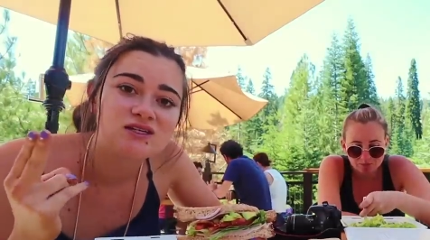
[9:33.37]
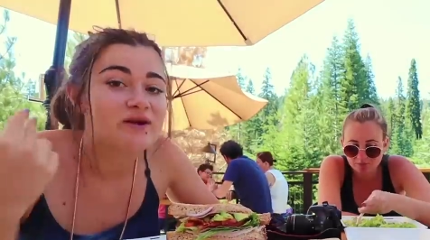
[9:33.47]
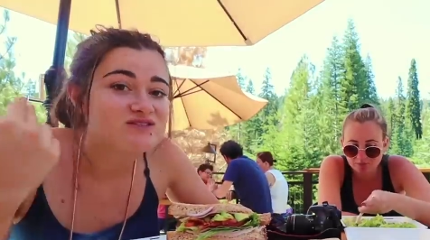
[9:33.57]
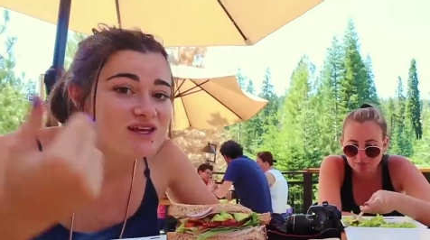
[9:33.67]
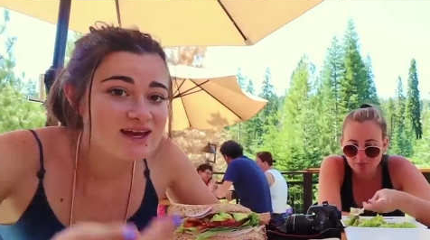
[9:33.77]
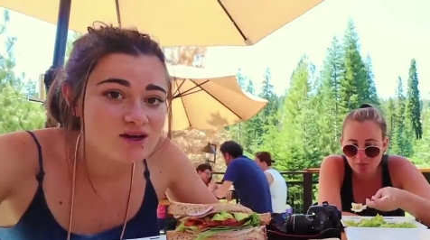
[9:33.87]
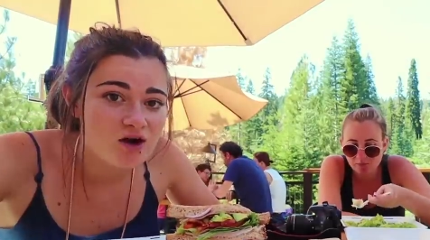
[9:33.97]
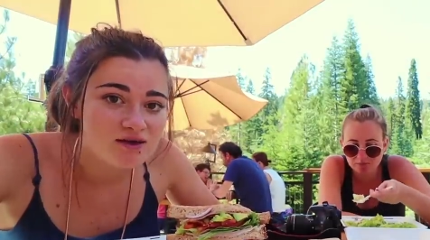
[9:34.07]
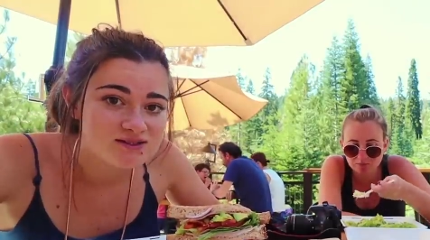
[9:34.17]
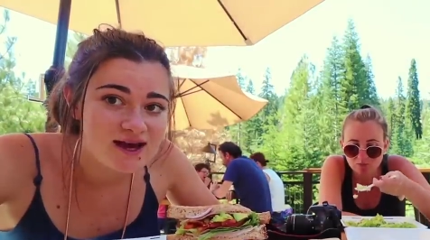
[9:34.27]
Speaker 1: We have to get in
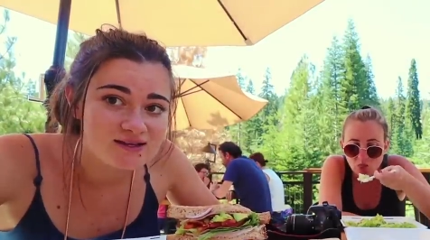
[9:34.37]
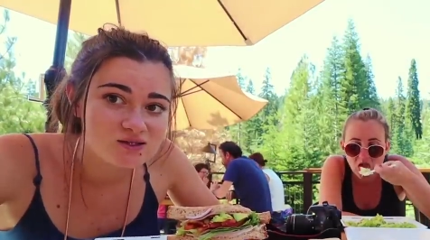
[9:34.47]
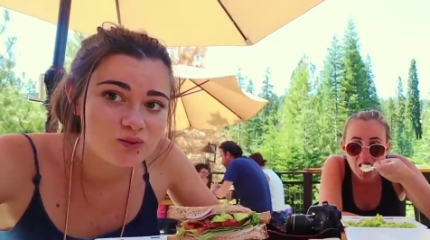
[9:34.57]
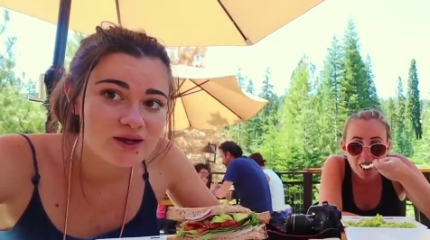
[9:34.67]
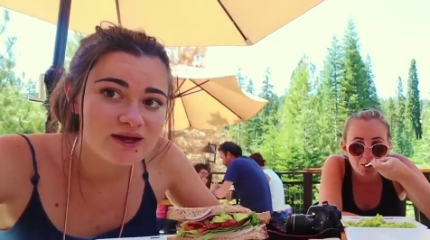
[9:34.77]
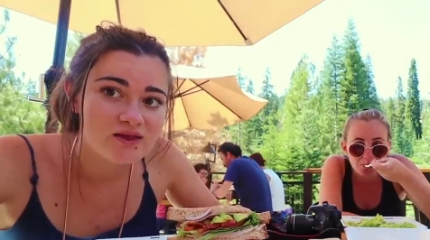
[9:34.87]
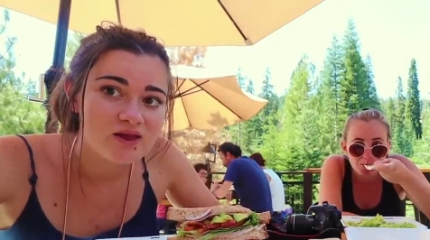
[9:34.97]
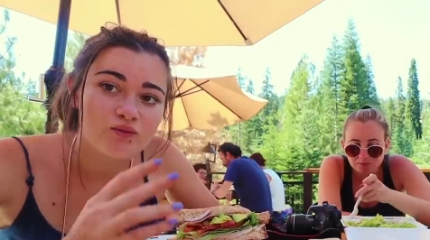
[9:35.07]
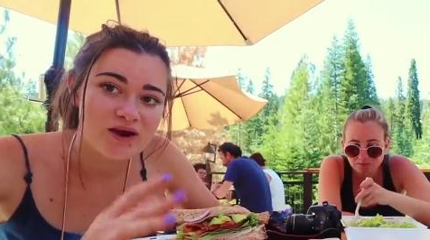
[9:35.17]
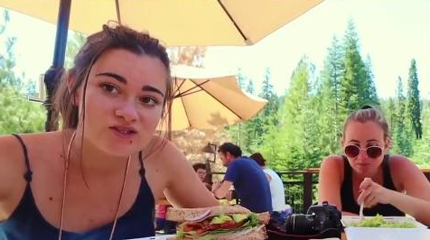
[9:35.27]
contact with
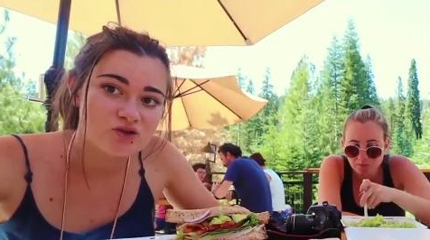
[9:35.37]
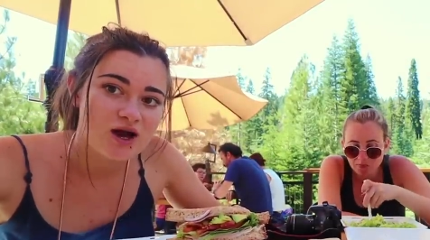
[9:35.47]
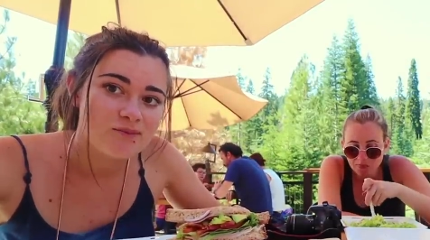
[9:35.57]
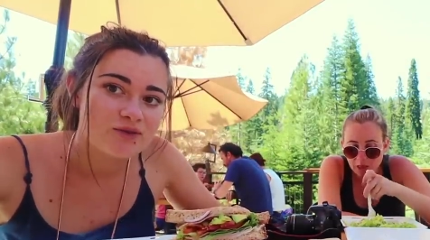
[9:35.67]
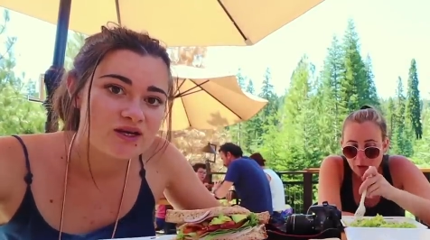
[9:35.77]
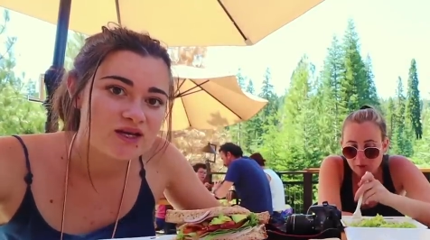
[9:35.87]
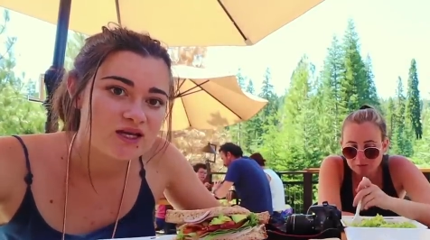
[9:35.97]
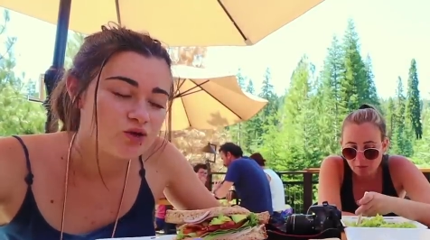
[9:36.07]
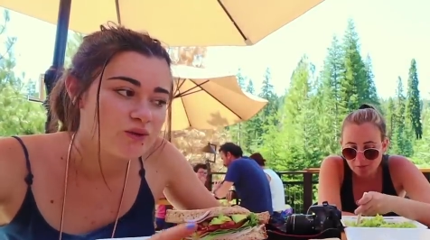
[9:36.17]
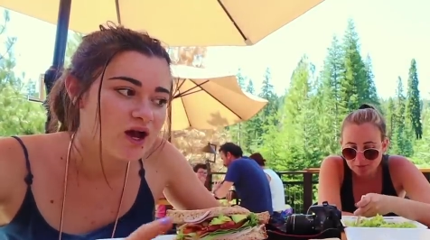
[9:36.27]
the rental
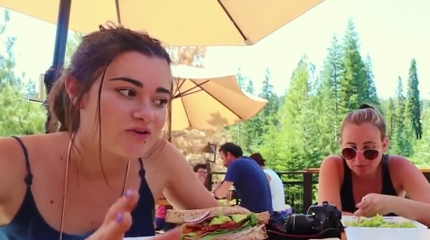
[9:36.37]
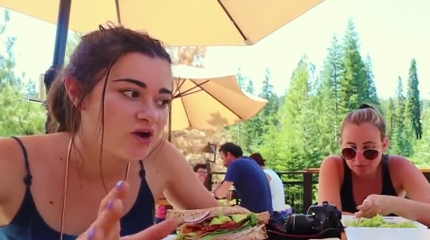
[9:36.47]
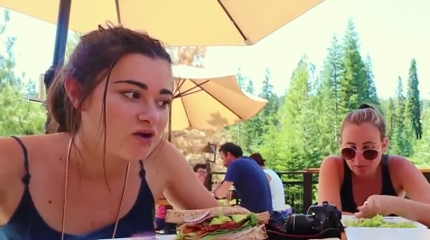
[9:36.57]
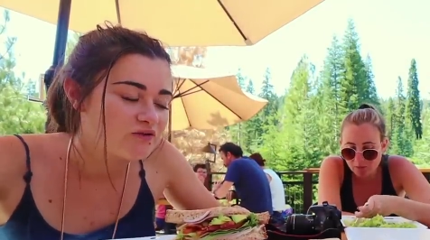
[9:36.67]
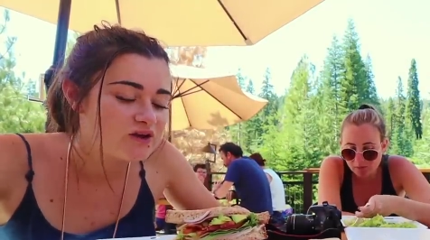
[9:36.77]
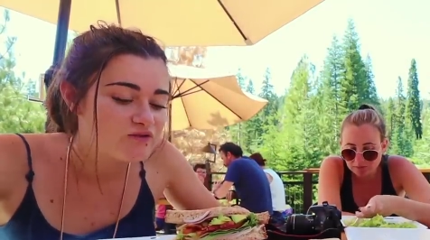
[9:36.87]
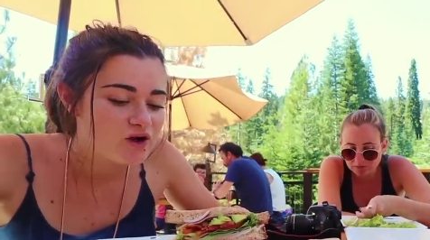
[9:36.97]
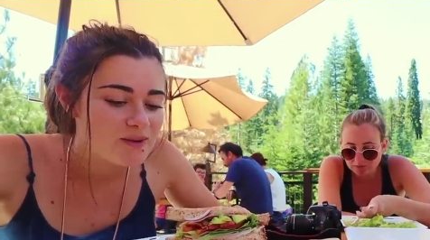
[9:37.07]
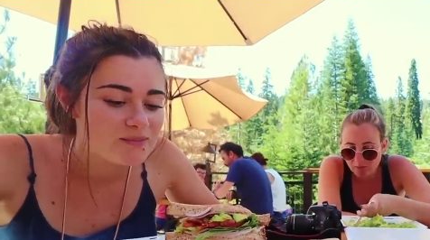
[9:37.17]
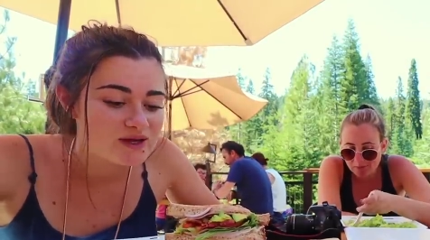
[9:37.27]
company who we got the R V
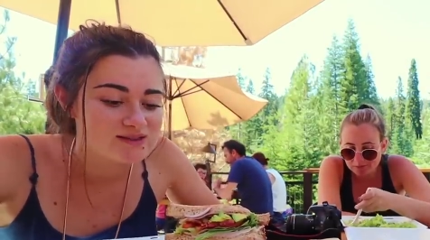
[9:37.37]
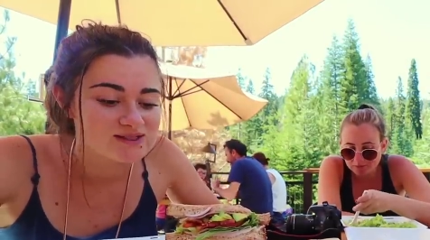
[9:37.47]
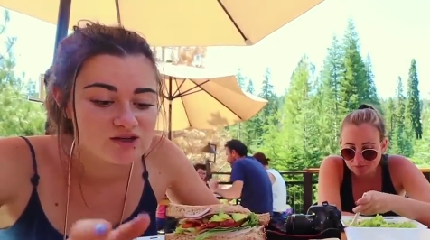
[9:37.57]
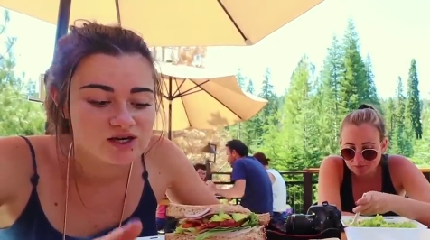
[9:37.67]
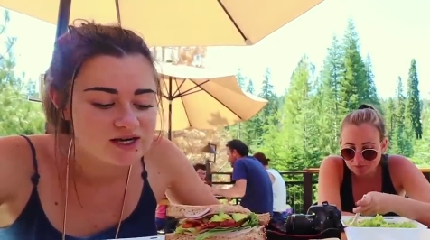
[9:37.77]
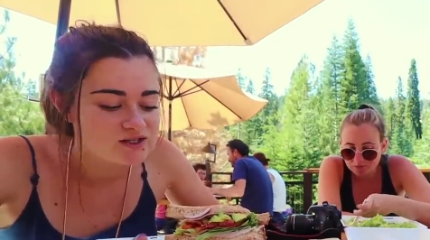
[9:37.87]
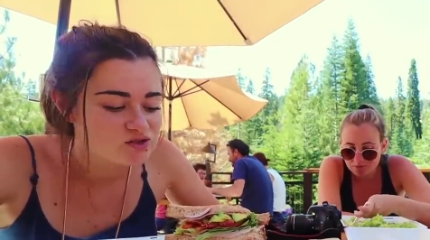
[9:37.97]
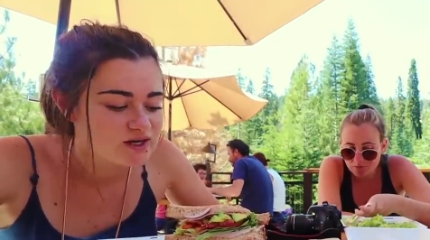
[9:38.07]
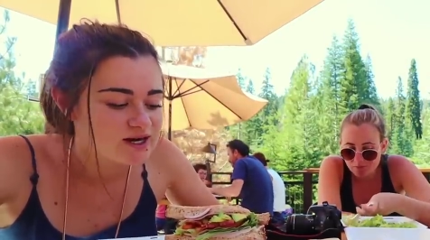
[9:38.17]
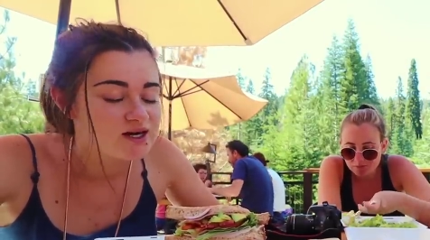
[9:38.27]
from because they're not
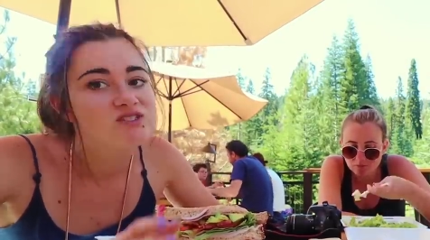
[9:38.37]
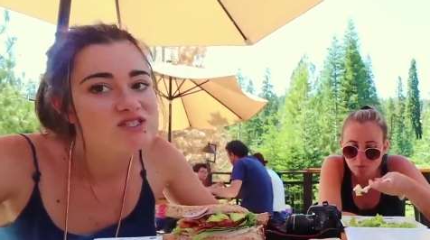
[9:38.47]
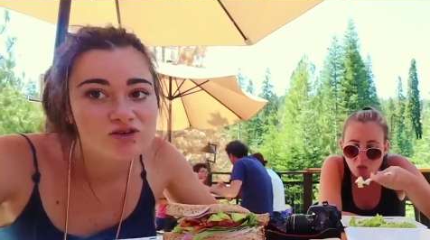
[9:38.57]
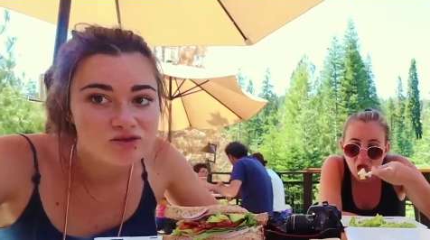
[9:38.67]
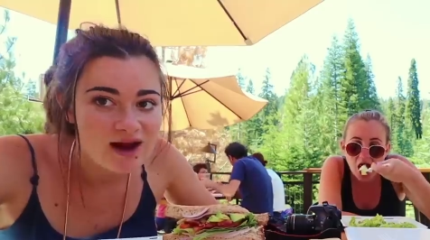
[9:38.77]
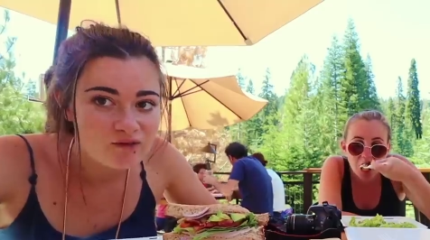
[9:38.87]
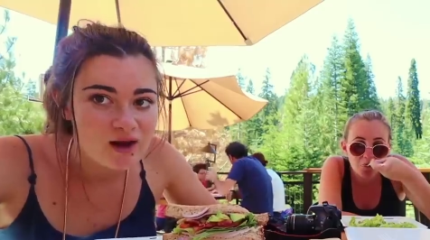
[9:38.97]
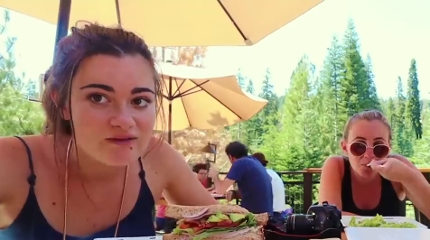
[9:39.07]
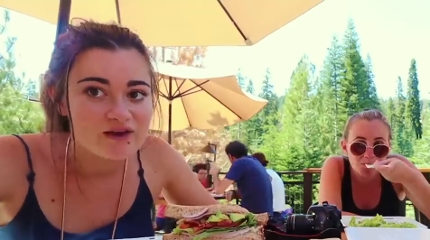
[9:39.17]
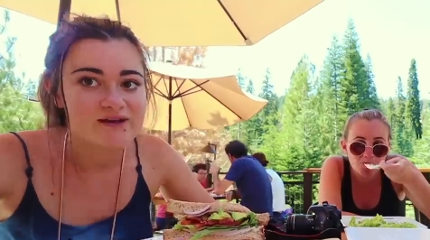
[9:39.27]
answering. We still don't have
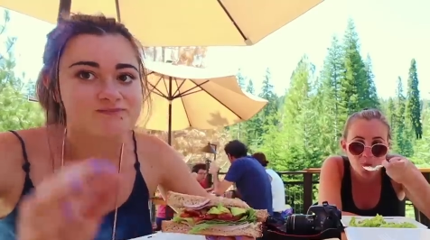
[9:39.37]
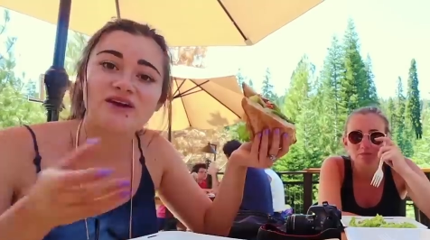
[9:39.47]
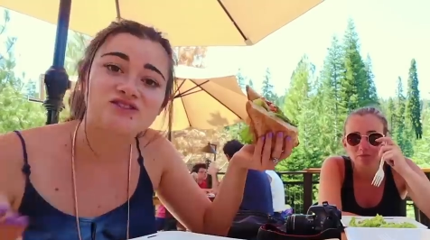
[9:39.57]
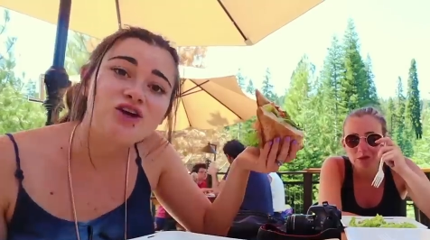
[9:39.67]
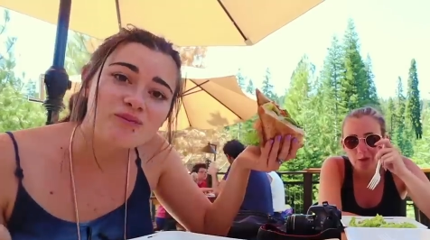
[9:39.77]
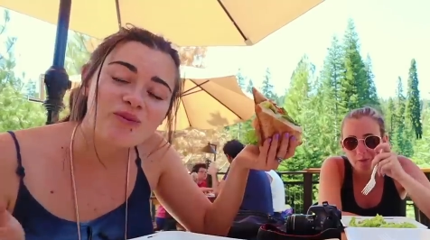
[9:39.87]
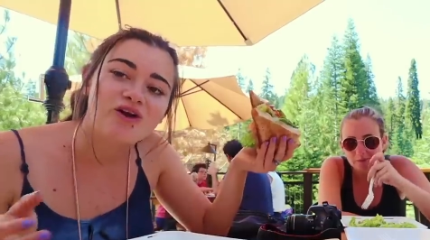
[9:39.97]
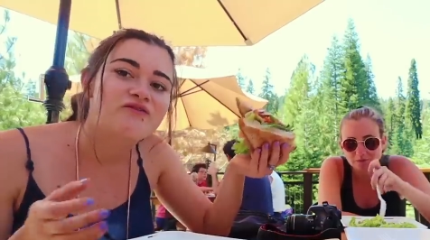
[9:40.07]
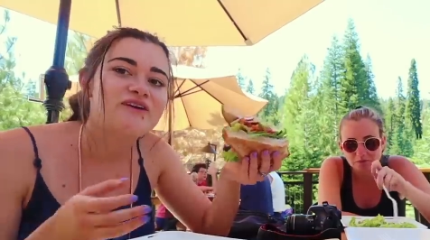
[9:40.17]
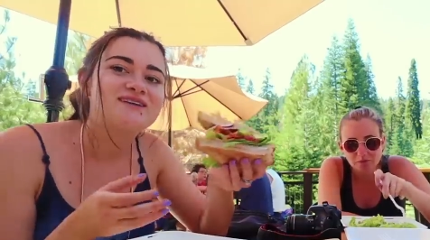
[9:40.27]
Wi-Fi. Things are
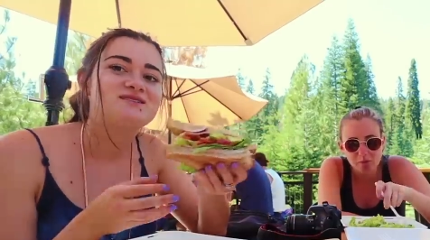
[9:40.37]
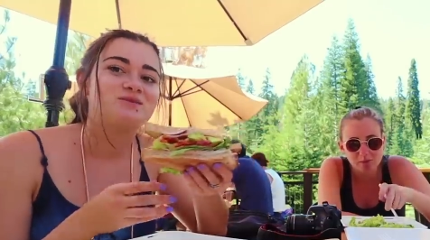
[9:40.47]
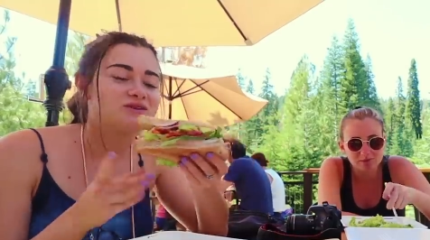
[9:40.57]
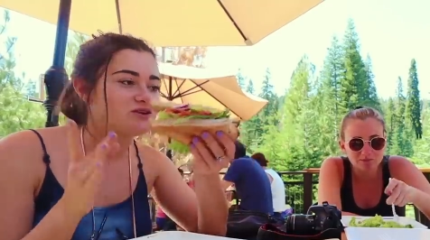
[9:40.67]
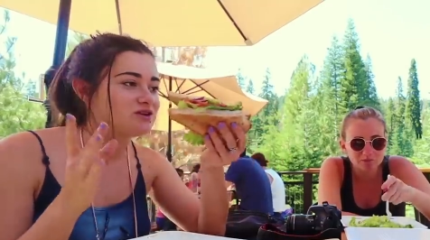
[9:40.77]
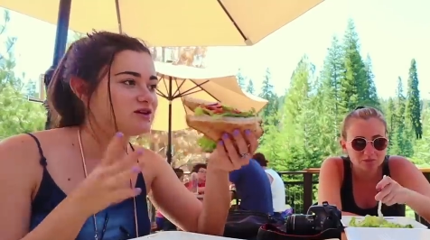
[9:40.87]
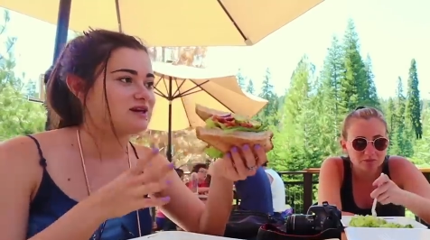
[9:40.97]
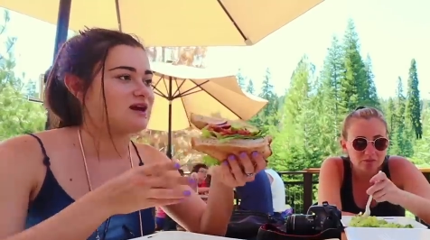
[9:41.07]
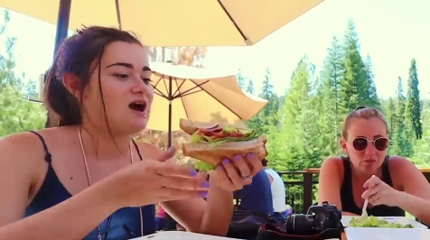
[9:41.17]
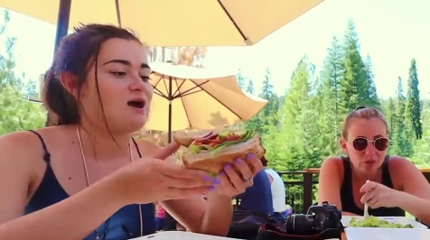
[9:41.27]
imperfect, but they're looking